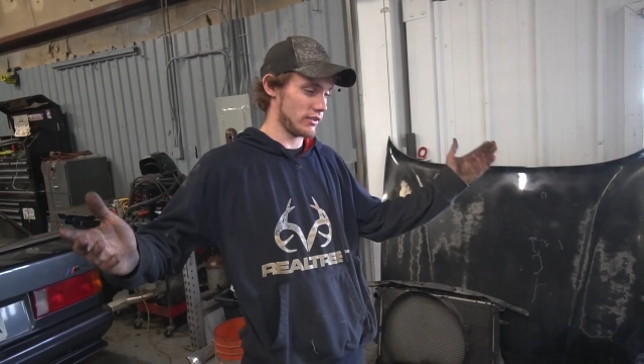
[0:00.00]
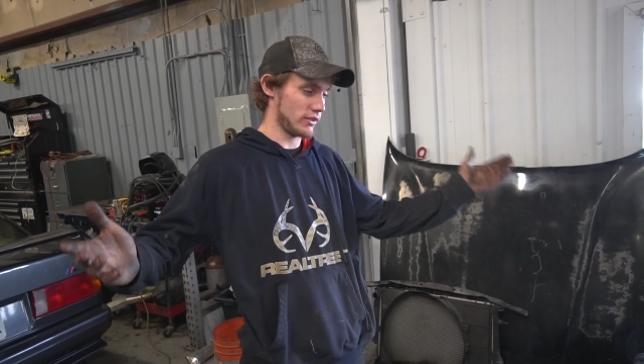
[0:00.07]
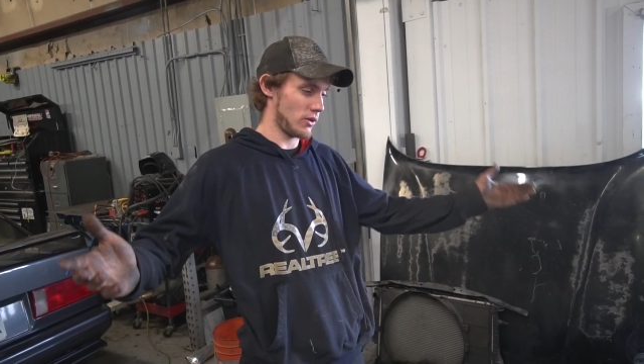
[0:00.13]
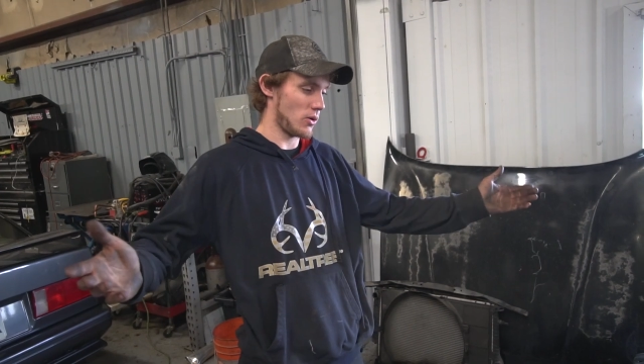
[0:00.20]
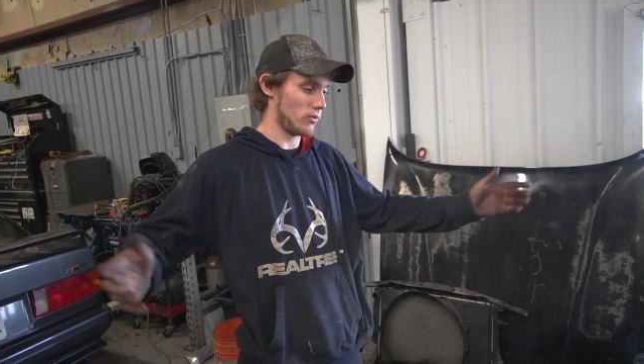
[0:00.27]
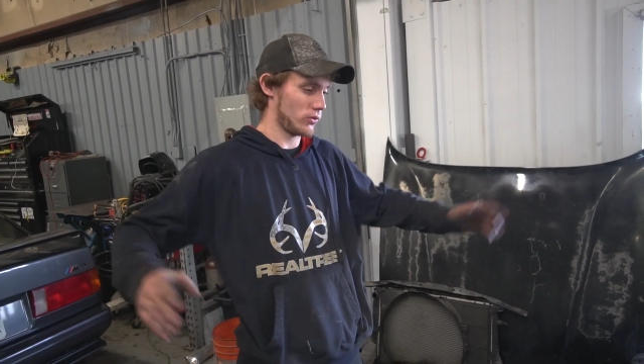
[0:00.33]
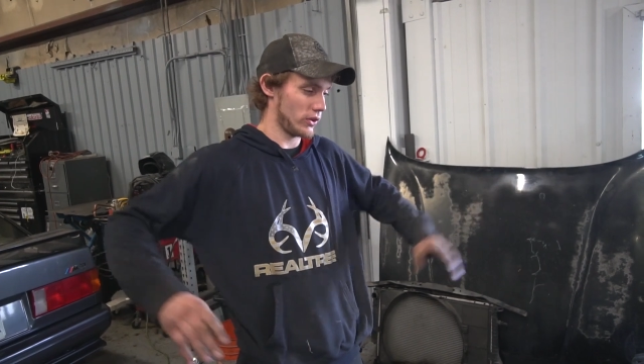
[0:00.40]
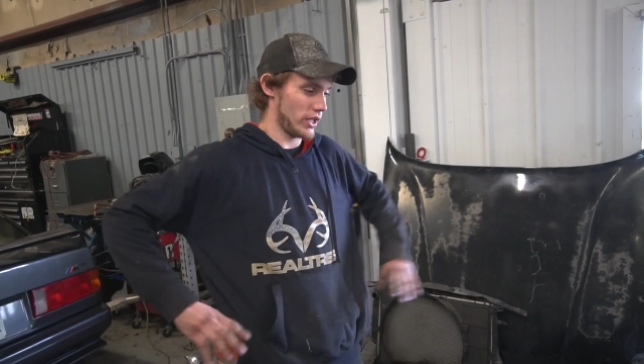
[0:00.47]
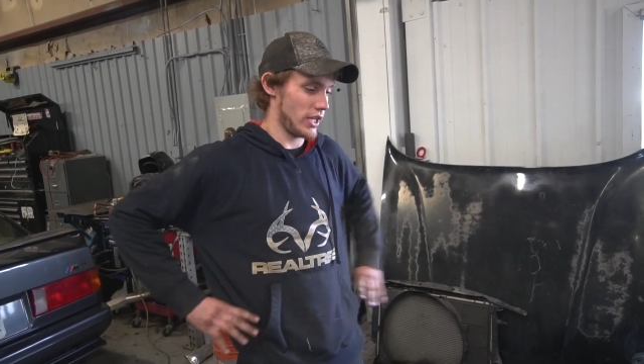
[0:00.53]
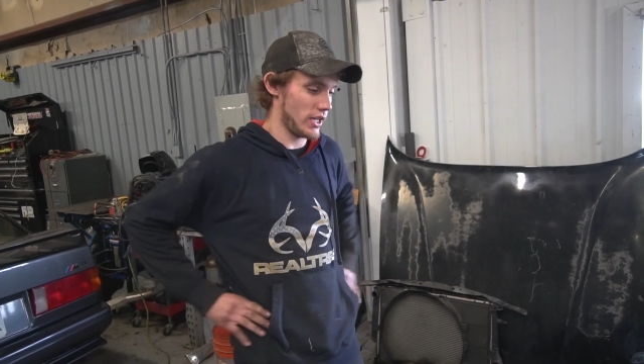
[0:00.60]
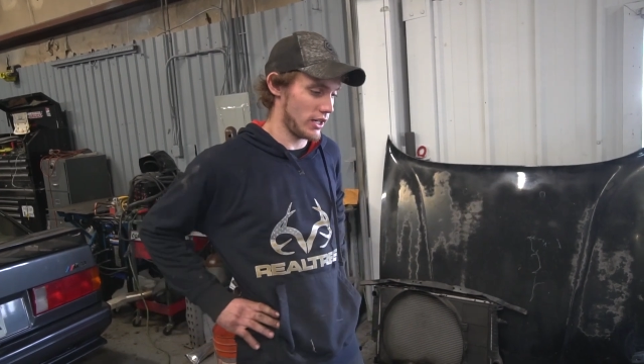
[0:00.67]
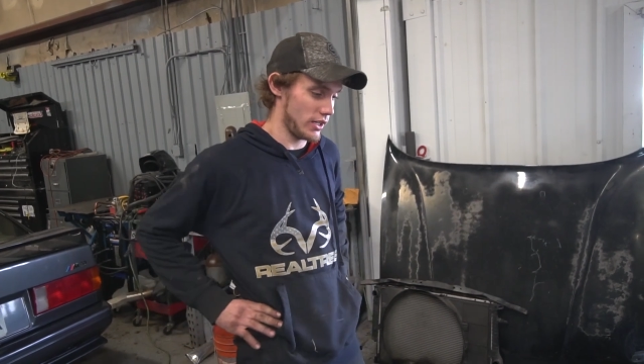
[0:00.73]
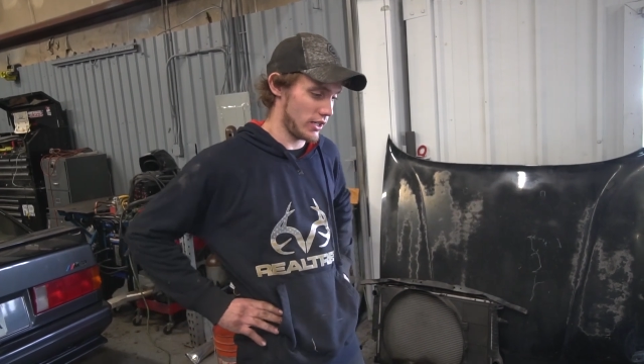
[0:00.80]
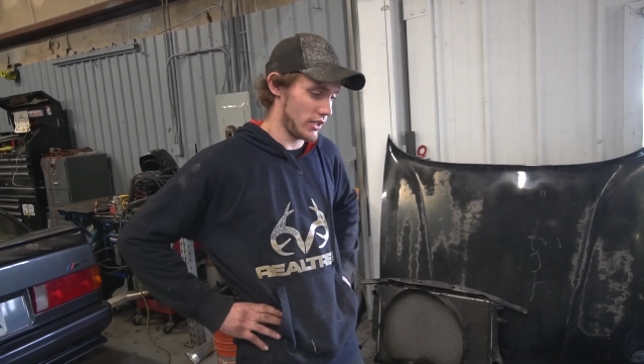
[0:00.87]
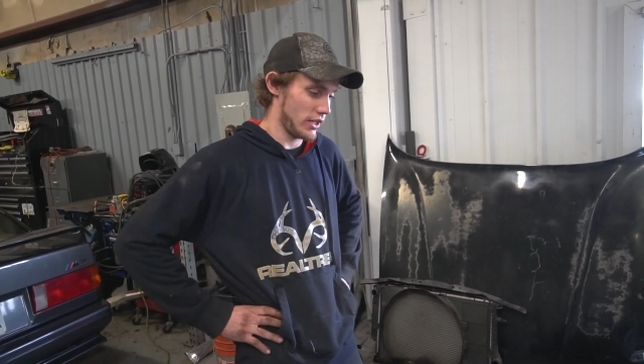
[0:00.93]
Hopefully
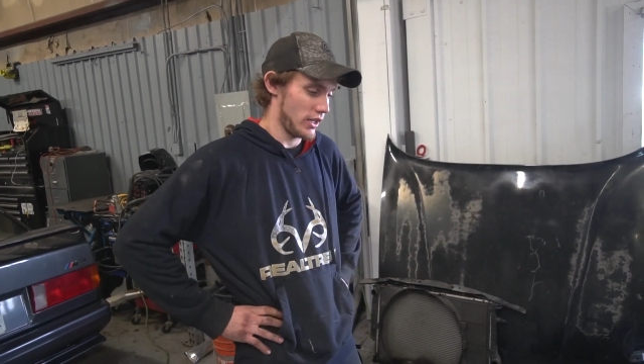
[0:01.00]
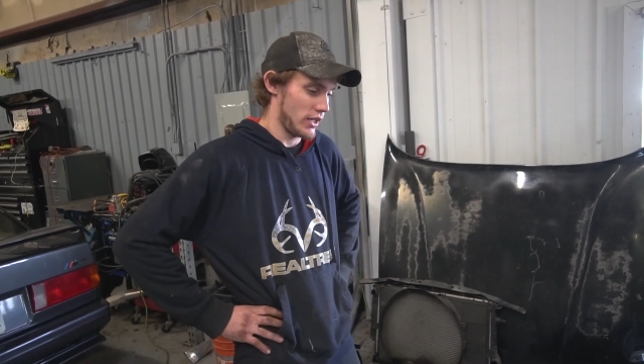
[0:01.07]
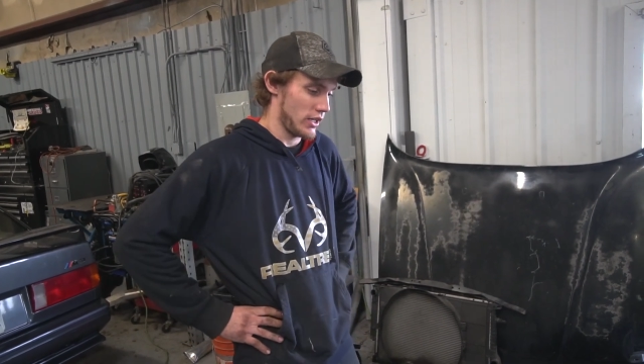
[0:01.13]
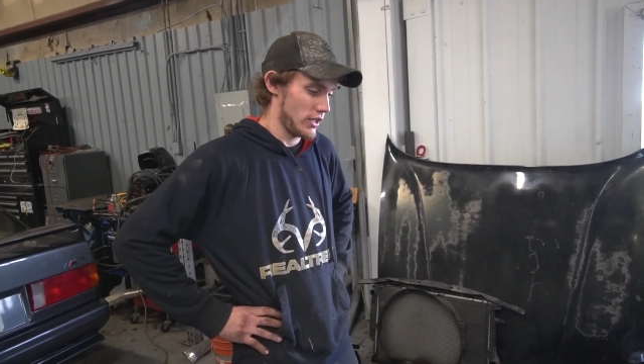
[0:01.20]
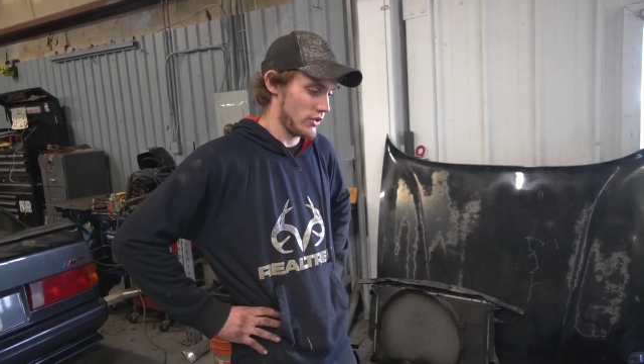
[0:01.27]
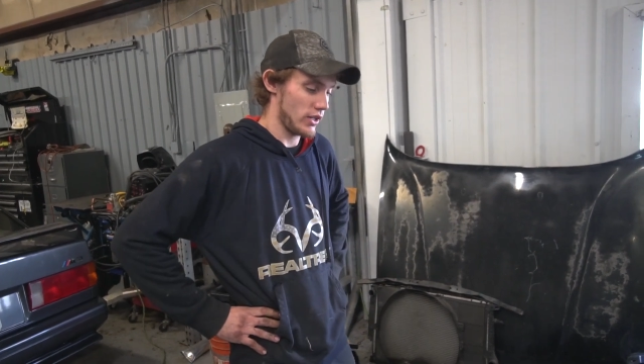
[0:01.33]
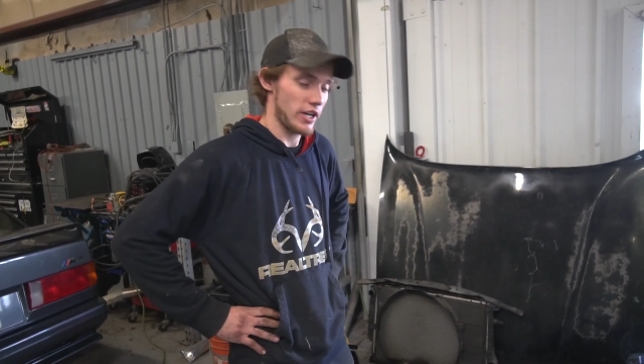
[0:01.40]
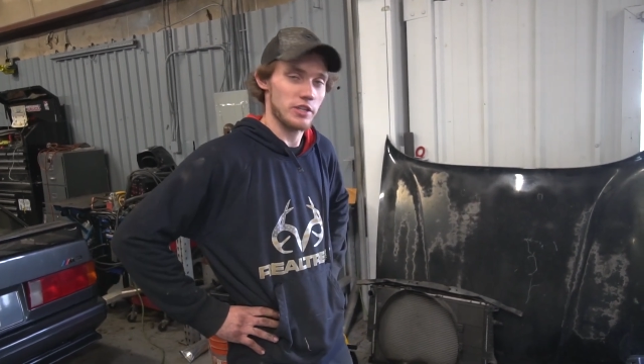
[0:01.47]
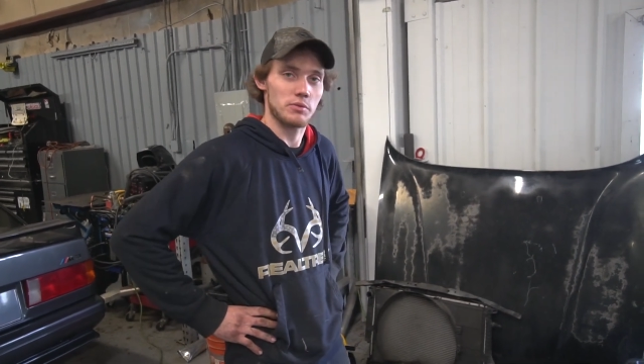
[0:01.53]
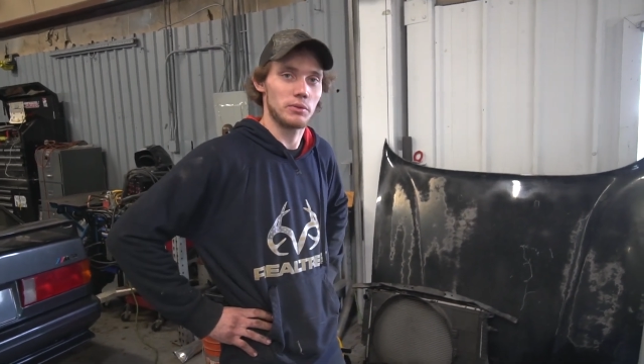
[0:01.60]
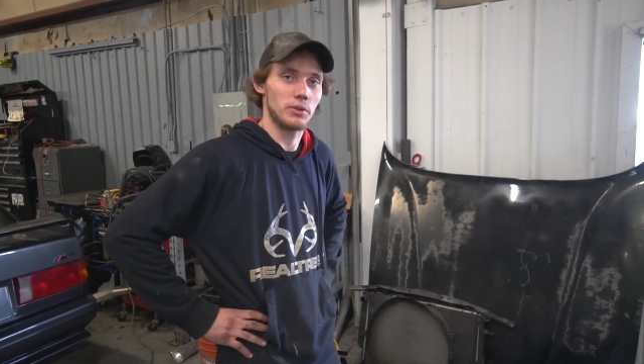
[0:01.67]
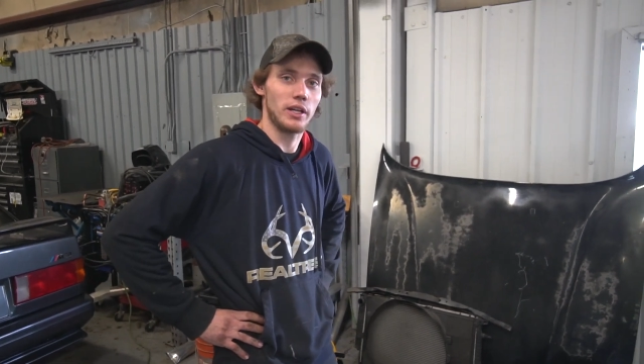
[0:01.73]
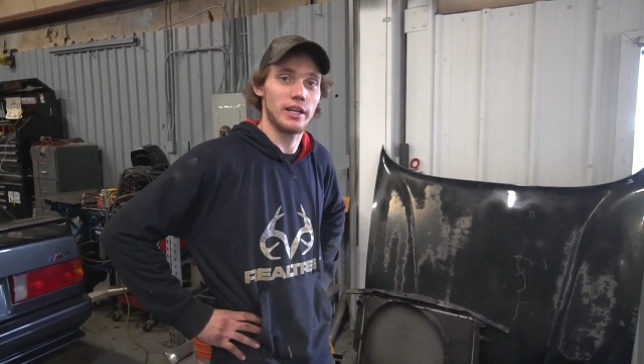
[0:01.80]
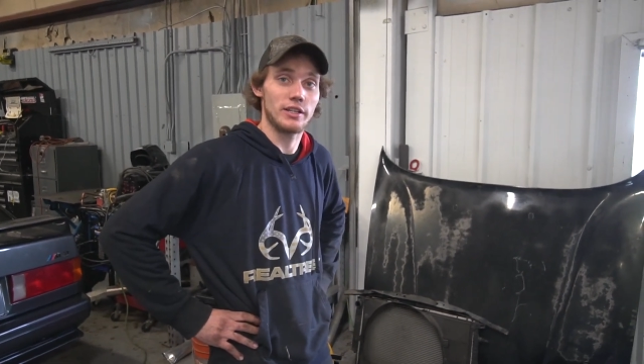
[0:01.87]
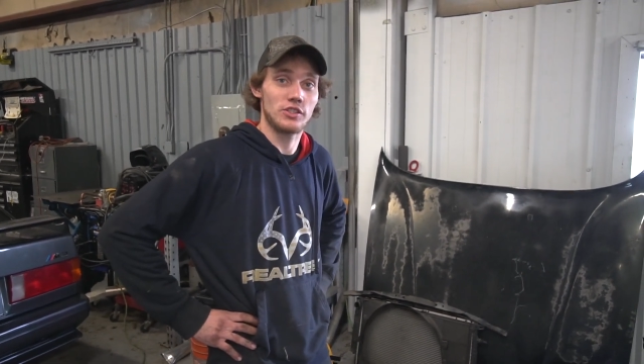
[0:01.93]
you guys
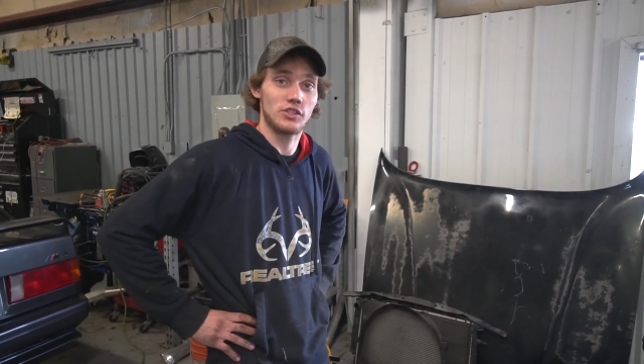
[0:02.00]
will like,